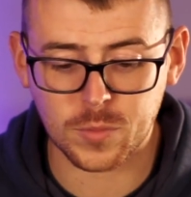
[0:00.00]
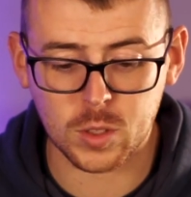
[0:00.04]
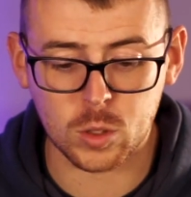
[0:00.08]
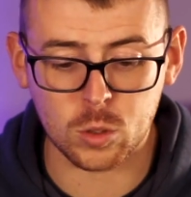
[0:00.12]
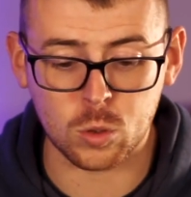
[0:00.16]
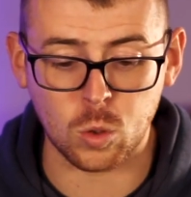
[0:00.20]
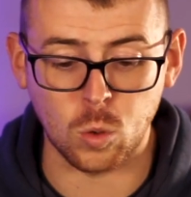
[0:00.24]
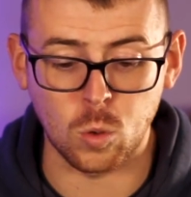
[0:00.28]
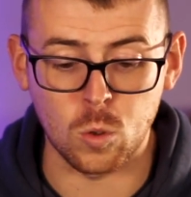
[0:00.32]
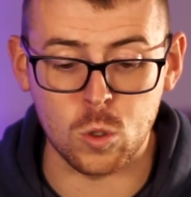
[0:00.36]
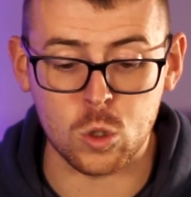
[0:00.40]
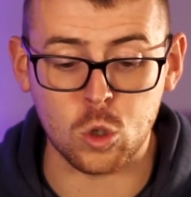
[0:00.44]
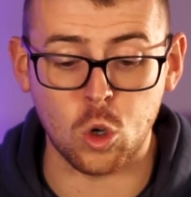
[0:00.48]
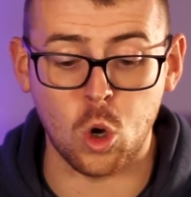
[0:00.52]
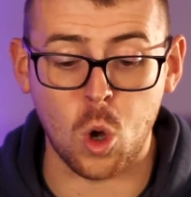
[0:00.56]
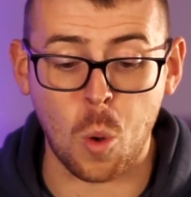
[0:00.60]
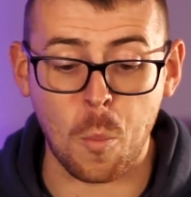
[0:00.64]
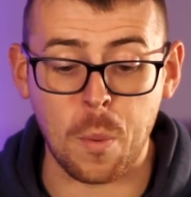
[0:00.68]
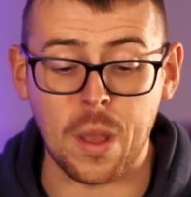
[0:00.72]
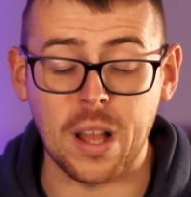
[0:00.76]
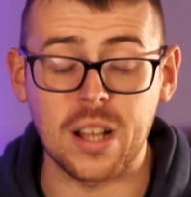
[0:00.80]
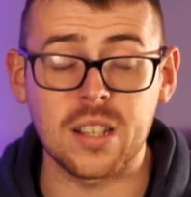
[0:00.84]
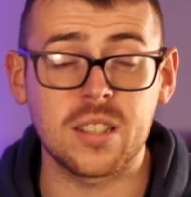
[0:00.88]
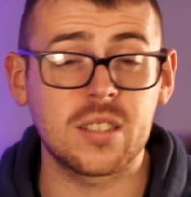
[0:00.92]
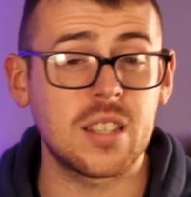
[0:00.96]
So there's going to
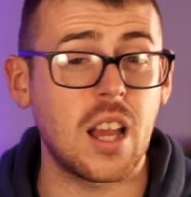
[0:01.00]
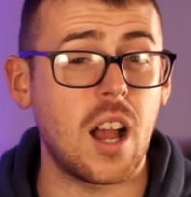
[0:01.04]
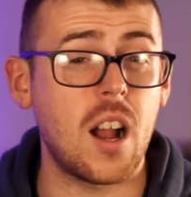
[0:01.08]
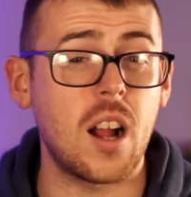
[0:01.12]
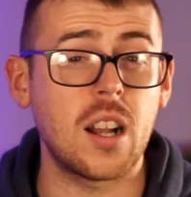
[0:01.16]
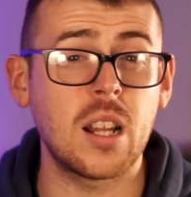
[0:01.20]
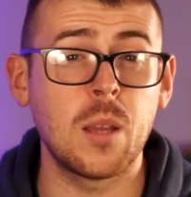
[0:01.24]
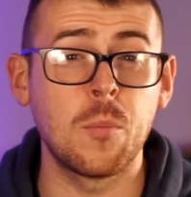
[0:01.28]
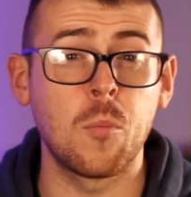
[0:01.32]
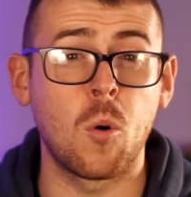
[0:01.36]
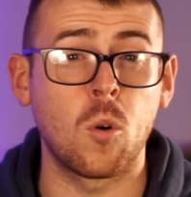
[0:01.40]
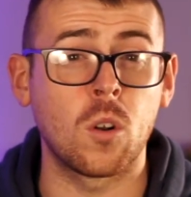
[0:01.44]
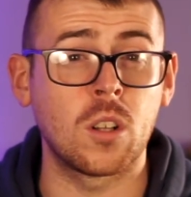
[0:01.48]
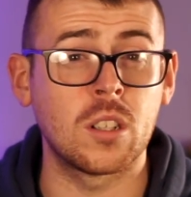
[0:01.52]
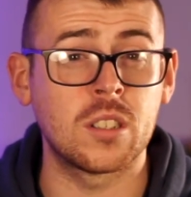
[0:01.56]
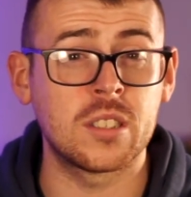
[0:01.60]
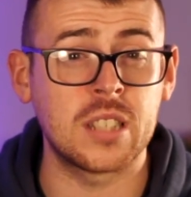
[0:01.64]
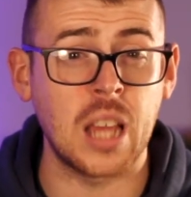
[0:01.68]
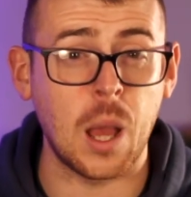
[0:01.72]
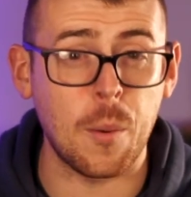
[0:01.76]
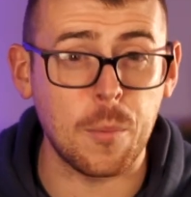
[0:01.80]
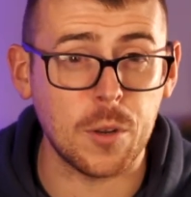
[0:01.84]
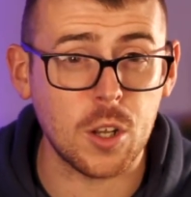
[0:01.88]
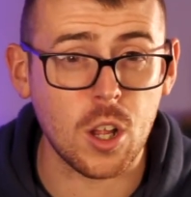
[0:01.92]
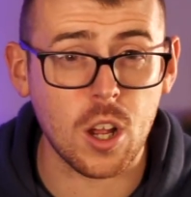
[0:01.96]
be a Saturday morning
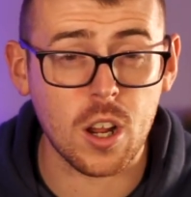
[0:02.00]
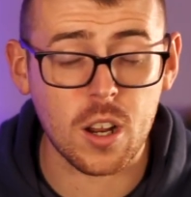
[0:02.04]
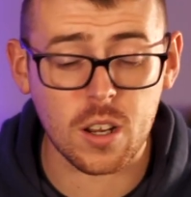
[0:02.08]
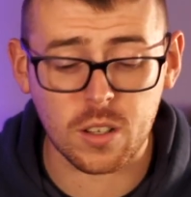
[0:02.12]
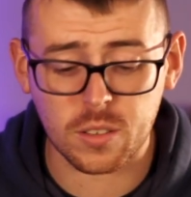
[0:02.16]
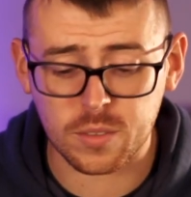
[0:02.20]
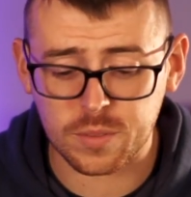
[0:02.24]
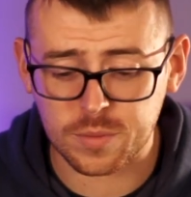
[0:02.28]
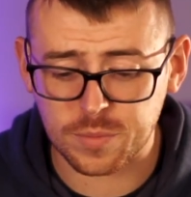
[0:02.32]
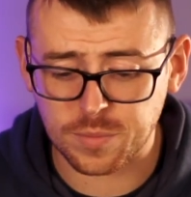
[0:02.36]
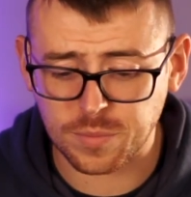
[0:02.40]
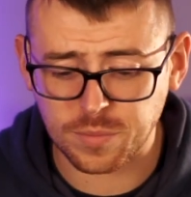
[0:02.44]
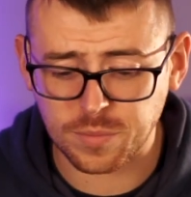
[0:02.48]
seminar